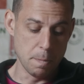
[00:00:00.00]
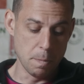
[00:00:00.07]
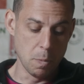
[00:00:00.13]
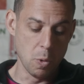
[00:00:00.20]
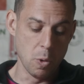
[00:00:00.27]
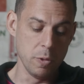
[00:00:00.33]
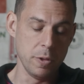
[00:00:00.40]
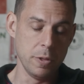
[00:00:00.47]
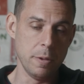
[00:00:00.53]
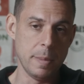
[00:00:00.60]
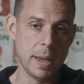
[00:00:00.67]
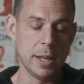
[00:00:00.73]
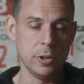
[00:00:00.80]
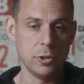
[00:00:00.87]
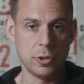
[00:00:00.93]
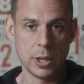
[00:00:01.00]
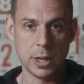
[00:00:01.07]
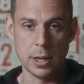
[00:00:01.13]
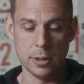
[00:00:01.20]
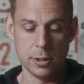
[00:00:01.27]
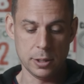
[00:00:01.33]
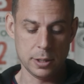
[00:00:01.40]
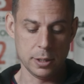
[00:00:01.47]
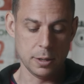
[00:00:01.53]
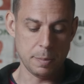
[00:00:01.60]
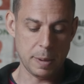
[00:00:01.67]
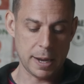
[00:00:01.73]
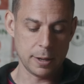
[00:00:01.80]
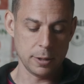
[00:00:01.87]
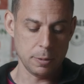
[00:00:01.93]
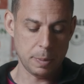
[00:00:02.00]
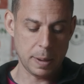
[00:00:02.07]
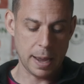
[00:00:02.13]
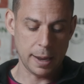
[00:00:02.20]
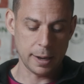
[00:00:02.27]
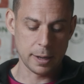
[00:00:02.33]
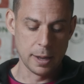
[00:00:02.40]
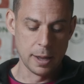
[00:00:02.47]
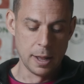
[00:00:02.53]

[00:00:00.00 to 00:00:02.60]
more than the mandatory kit that's in the back of the pack.